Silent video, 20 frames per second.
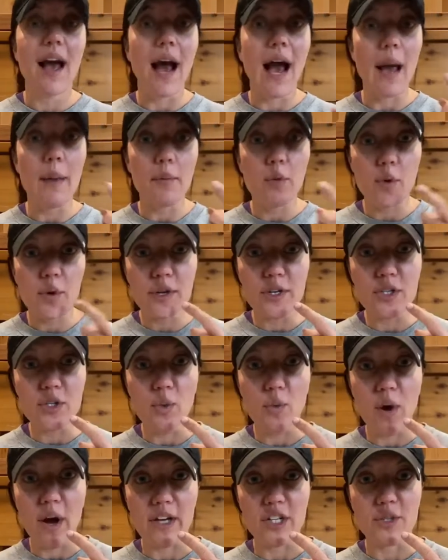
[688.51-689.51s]
I'm going to
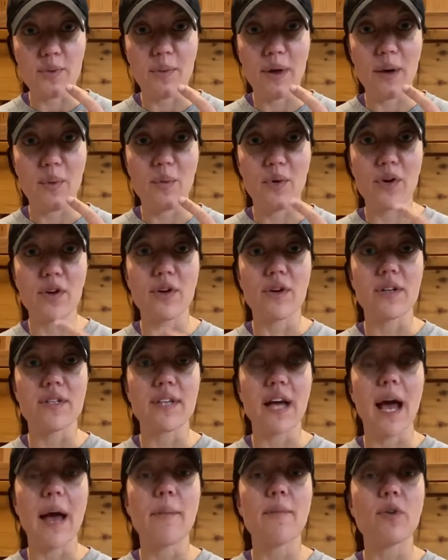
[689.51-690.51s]
watch my
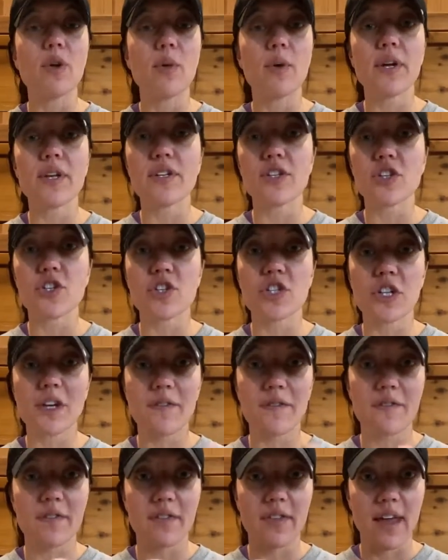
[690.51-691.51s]
words. I'm going to
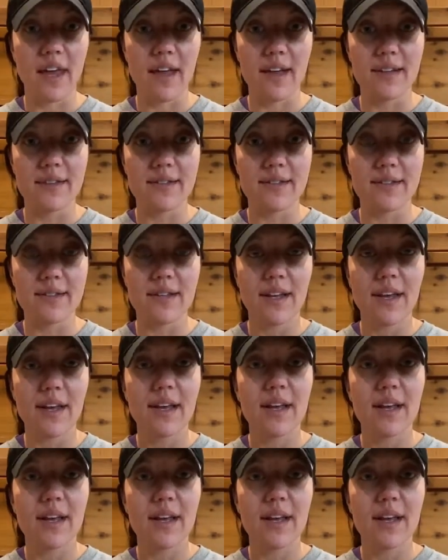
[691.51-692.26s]
shift things